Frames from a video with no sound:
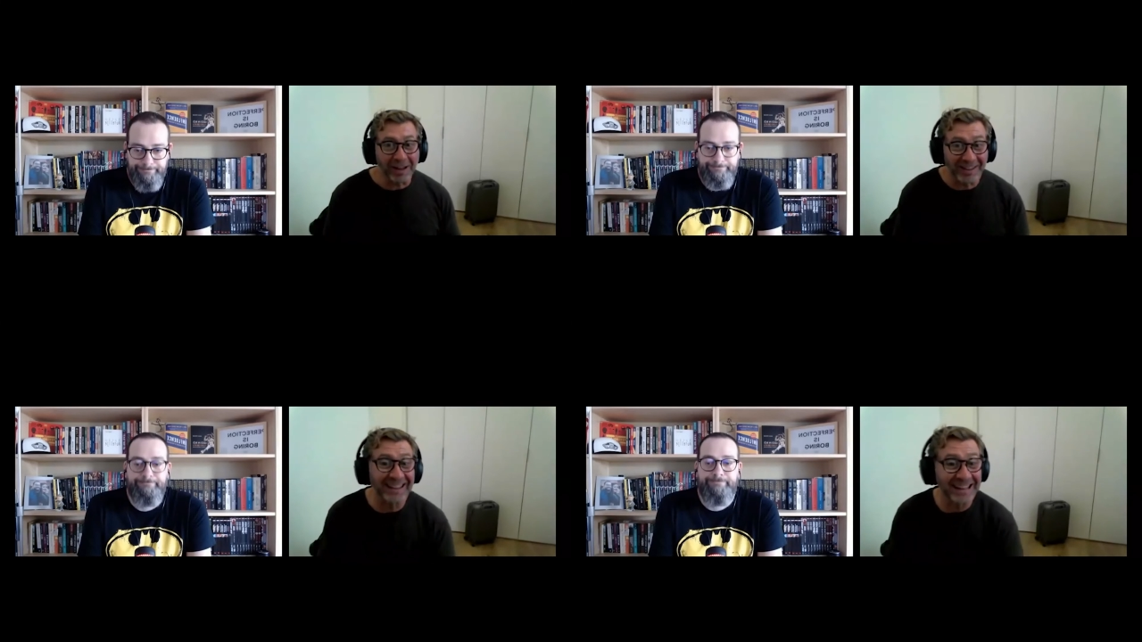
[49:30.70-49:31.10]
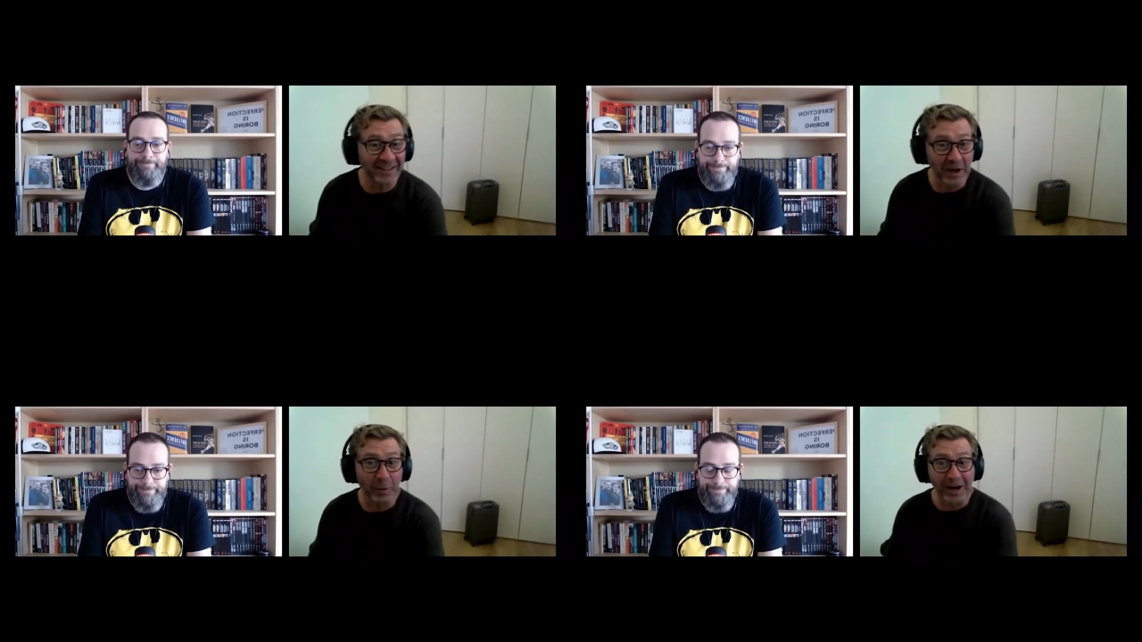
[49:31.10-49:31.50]
Speaker 1: an
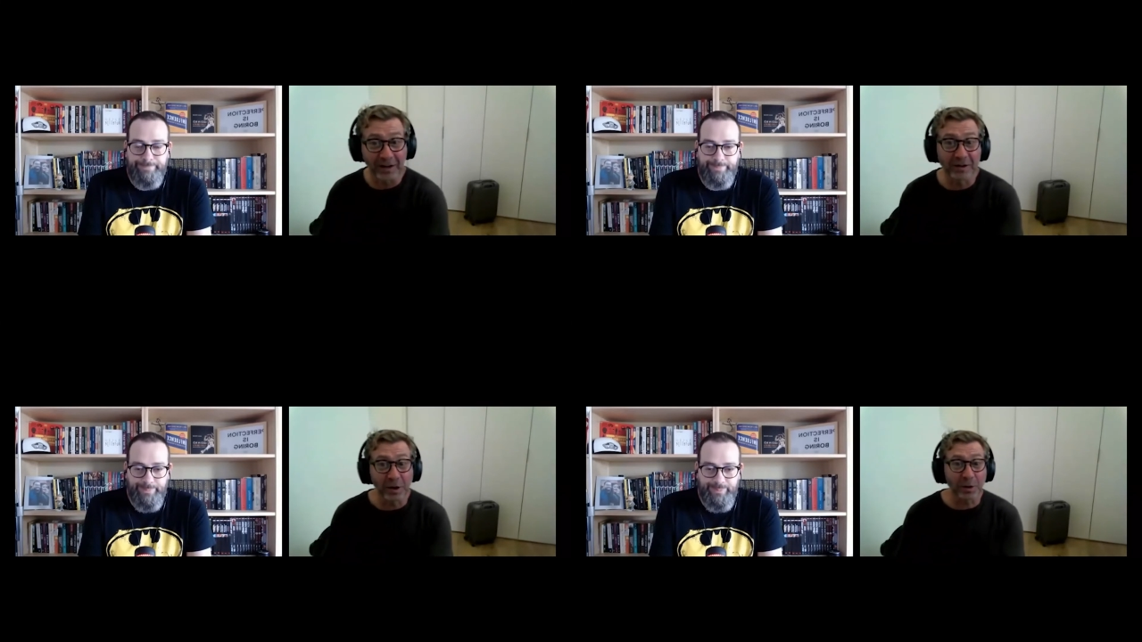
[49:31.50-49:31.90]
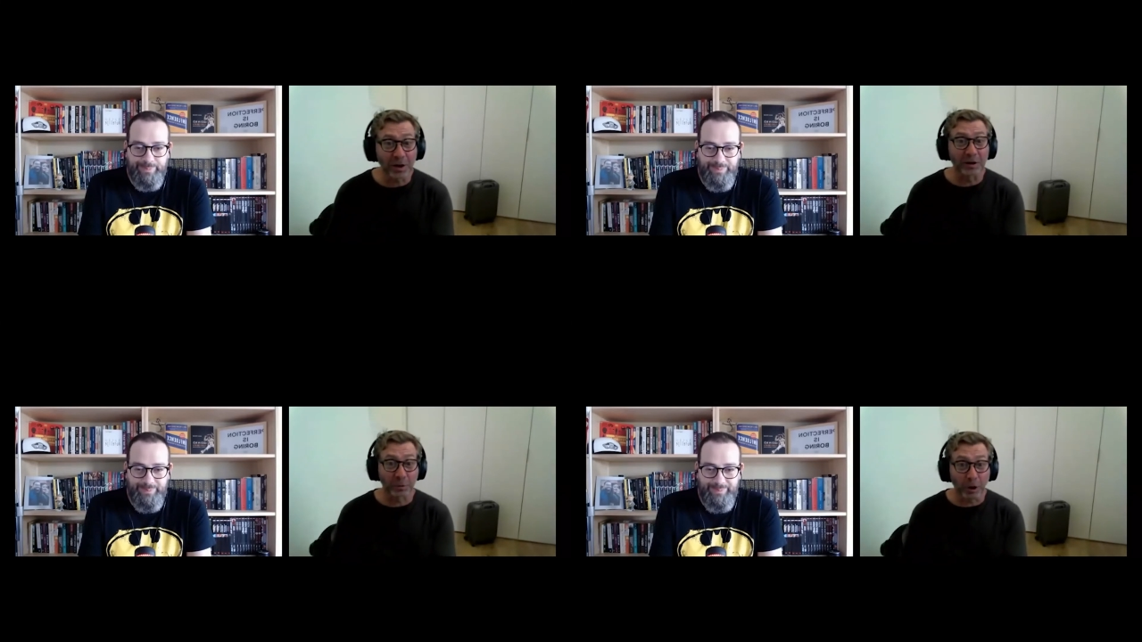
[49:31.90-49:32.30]
easier way to do
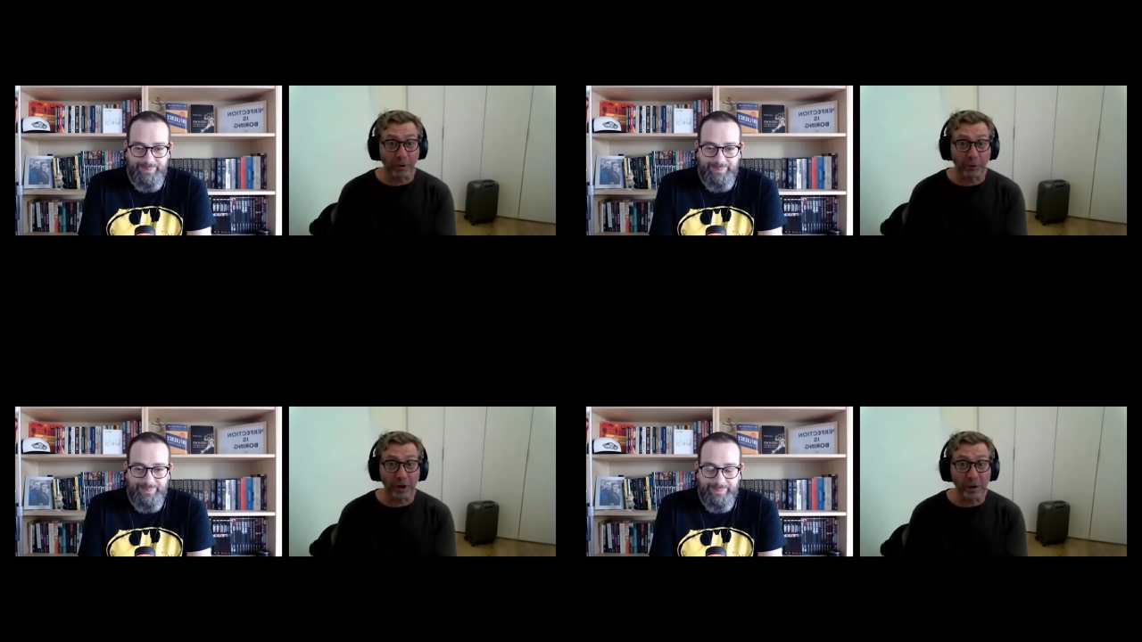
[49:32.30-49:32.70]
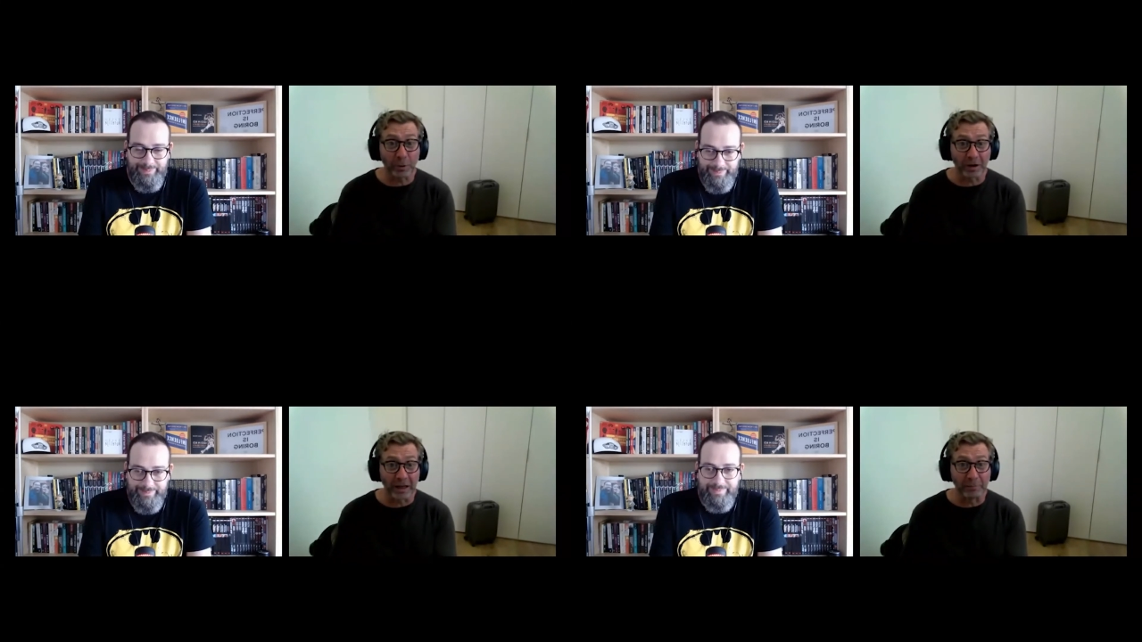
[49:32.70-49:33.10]
things quite frequently,